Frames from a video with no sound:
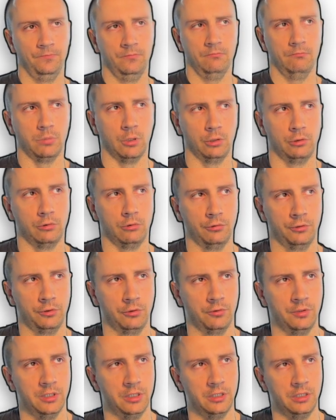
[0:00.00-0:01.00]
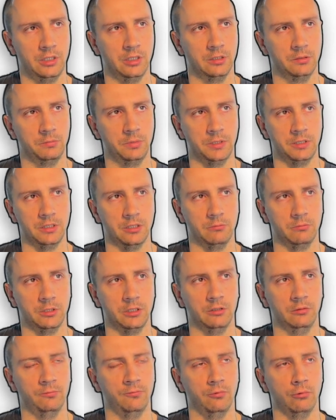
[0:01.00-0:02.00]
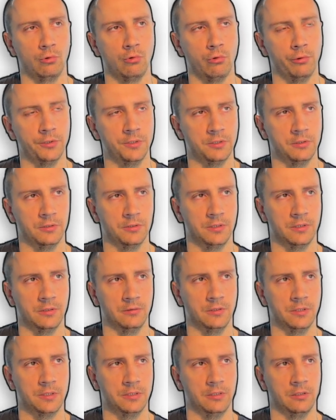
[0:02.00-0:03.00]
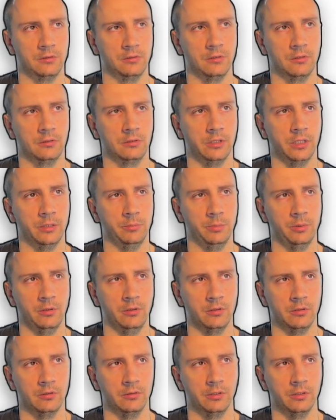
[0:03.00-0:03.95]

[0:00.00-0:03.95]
But also there can be some helpful constants in the standard library,